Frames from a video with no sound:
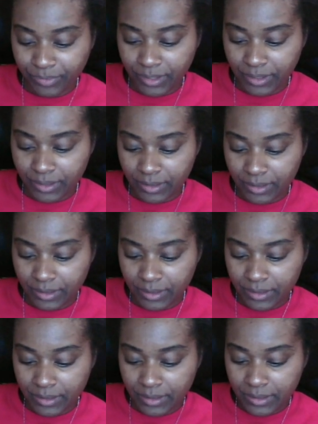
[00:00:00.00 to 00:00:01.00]

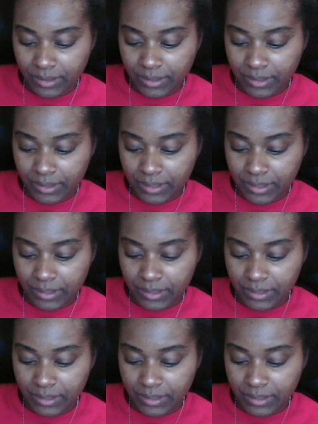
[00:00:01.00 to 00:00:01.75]
Nobody speaks.